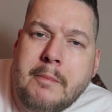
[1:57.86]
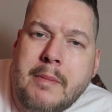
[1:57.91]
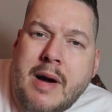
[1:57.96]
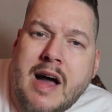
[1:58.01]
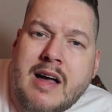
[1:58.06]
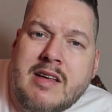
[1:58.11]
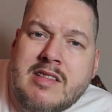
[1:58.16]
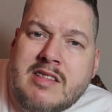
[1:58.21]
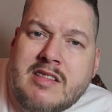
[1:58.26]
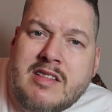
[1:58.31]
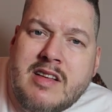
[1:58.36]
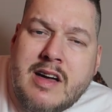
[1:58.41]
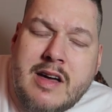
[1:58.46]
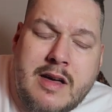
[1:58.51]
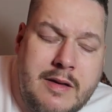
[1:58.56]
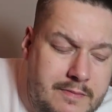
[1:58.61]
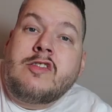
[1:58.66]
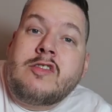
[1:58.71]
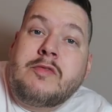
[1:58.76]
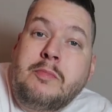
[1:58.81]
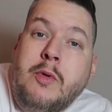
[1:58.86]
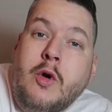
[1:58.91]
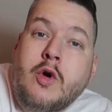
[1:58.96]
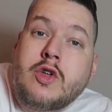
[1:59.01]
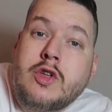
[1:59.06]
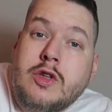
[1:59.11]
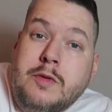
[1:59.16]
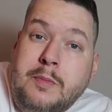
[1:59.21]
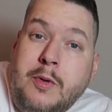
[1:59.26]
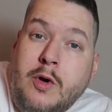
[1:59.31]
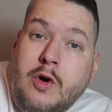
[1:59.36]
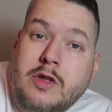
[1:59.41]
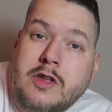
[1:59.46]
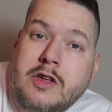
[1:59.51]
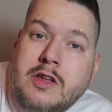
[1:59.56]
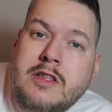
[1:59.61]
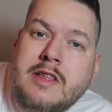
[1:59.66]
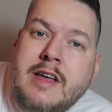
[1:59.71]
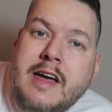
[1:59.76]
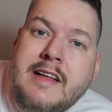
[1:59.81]
pasta, sponge
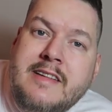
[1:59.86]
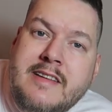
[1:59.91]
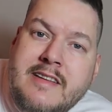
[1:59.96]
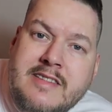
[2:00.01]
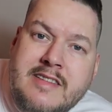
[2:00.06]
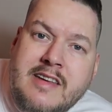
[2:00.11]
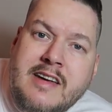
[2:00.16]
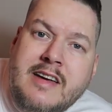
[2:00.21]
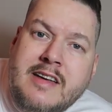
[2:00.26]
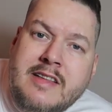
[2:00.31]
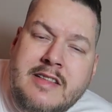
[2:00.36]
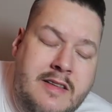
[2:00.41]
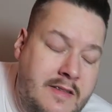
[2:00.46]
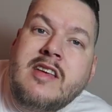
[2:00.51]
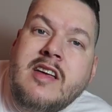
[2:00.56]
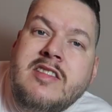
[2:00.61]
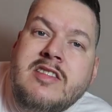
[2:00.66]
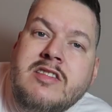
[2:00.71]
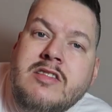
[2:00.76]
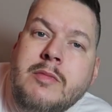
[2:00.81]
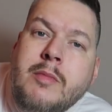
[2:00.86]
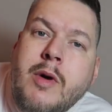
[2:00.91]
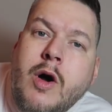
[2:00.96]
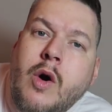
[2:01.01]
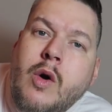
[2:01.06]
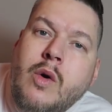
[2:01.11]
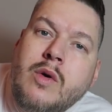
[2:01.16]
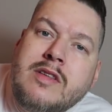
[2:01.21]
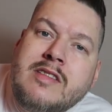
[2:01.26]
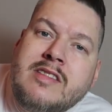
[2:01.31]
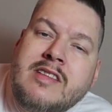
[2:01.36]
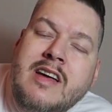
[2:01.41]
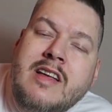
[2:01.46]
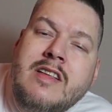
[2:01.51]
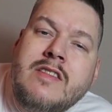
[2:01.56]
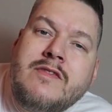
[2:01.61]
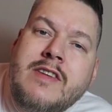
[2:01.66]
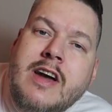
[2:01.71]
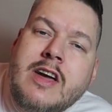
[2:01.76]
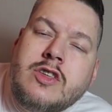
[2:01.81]
pudding in a tin. Tin tomatoes,
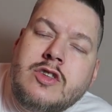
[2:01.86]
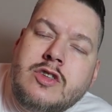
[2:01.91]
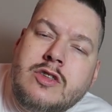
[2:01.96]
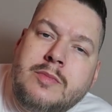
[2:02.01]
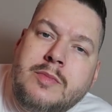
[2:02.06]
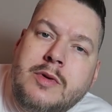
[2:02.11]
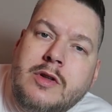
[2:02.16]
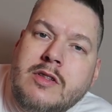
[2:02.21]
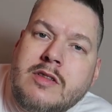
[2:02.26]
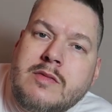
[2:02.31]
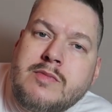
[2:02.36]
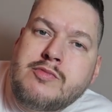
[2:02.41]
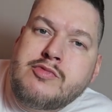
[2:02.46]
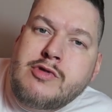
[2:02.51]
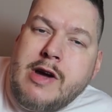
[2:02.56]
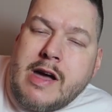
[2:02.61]
tin vegetables,